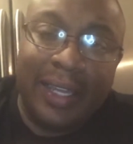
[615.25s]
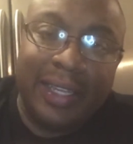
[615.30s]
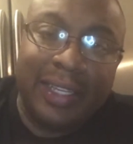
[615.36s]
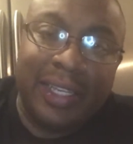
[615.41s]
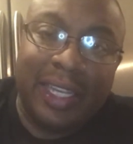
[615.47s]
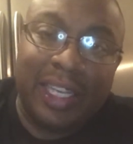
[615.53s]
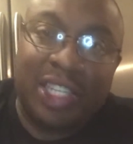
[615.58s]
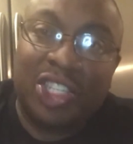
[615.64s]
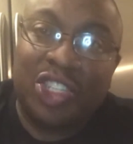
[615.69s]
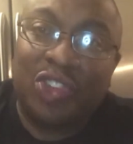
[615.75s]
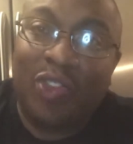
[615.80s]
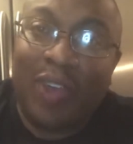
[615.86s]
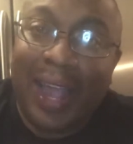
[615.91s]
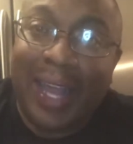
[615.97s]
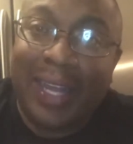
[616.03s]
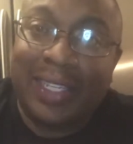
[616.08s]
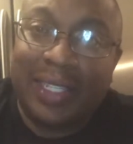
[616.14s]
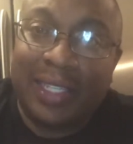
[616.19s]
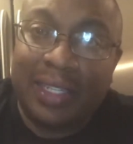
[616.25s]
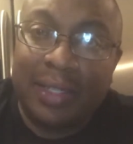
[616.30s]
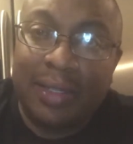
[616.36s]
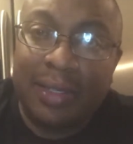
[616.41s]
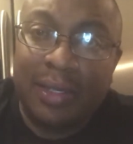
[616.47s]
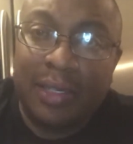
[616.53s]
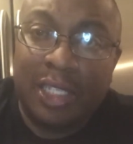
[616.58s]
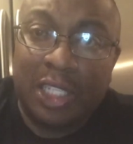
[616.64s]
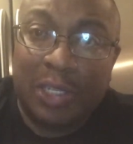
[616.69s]

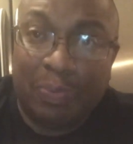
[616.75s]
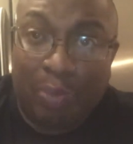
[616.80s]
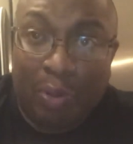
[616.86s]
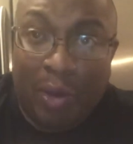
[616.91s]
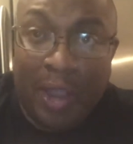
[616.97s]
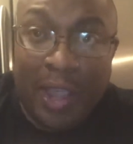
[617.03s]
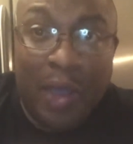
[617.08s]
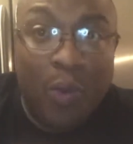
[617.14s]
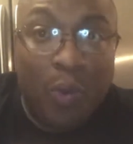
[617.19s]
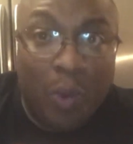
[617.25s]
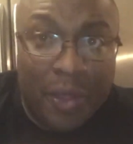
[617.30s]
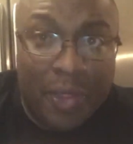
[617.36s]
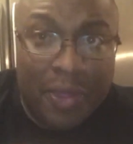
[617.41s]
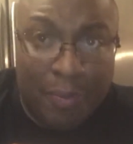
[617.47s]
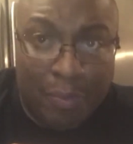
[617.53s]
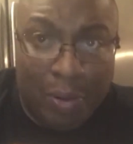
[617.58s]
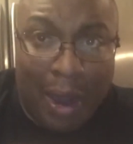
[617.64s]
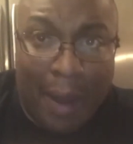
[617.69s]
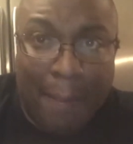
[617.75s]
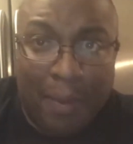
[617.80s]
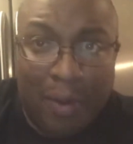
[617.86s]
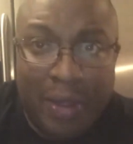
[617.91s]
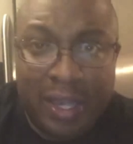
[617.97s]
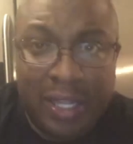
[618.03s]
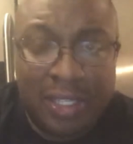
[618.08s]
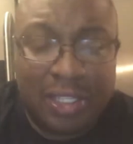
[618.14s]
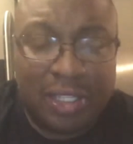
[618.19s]
extraction spring with the
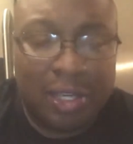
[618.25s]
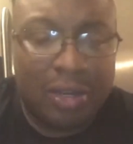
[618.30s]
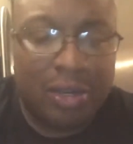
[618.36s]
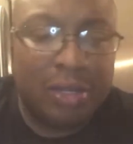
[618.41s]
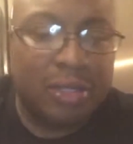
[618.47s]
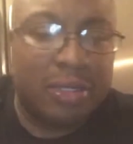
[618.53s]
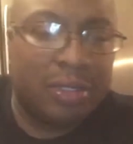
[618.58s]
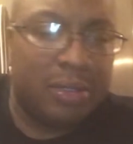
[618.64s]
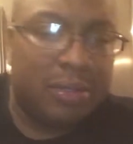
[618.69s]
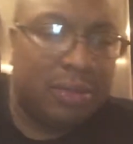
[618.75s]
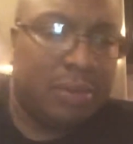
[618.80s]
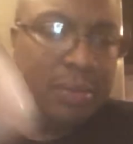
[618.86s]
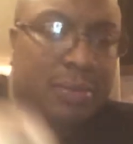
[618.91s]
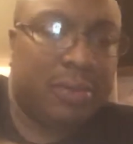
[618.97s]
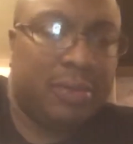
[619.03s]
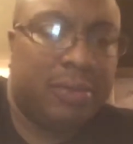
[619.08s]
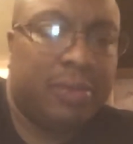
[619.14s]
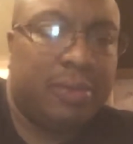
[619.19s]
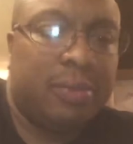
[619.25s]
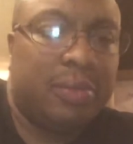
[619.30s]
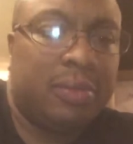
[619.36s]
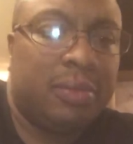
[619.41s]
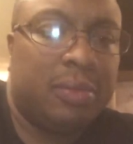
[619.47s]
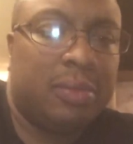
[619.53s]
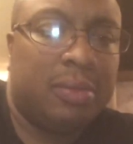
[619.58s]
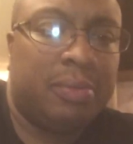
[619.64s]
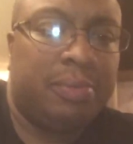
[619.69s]
proper insert
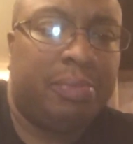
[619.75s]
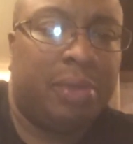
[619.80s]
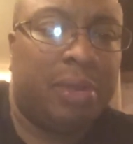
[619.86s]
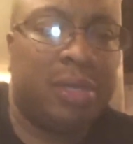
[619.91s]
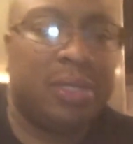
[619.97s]
per